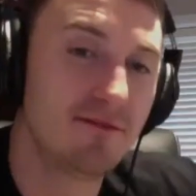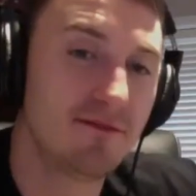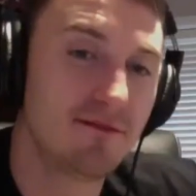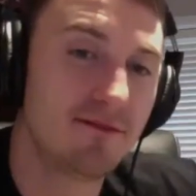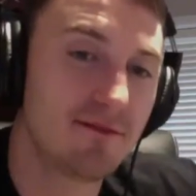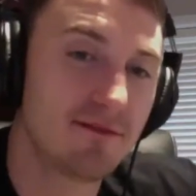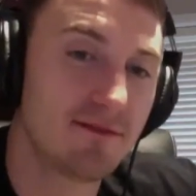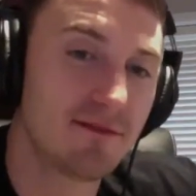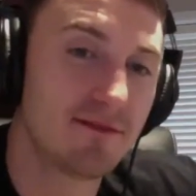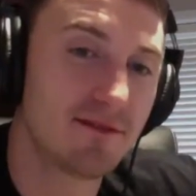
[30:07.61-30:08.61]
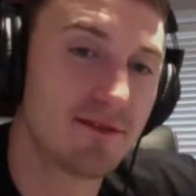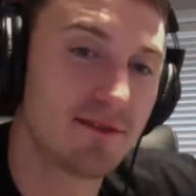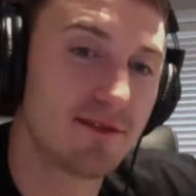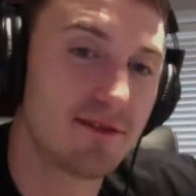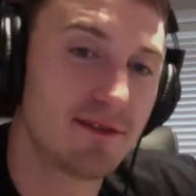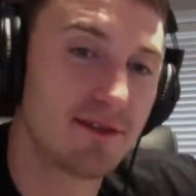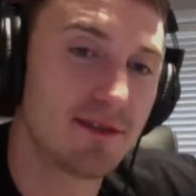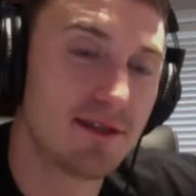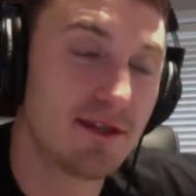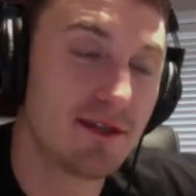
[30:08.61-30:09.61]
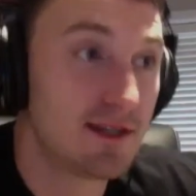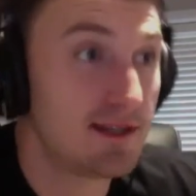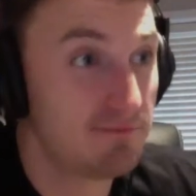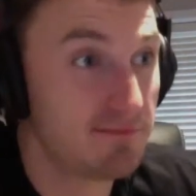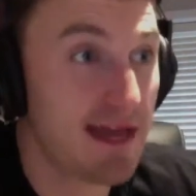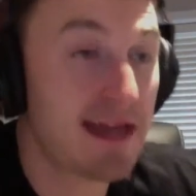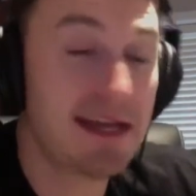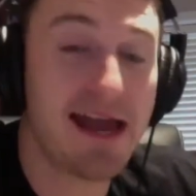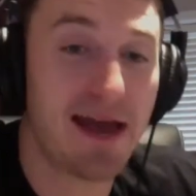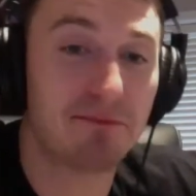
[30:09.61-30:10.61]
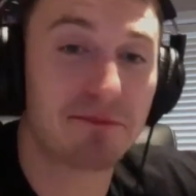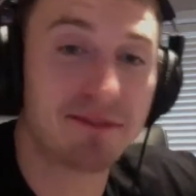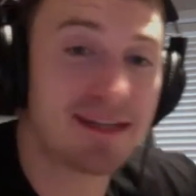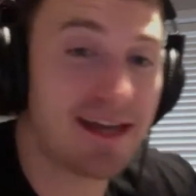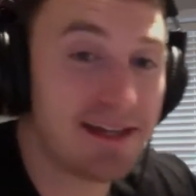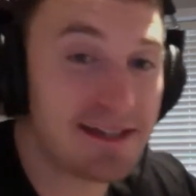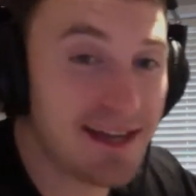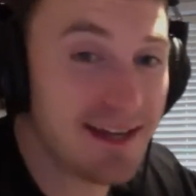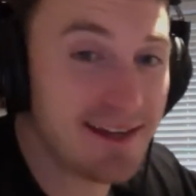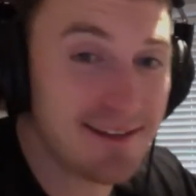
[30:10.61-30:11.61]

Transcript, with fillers: Figure. Go figure. That can happen. Yeah, yeah.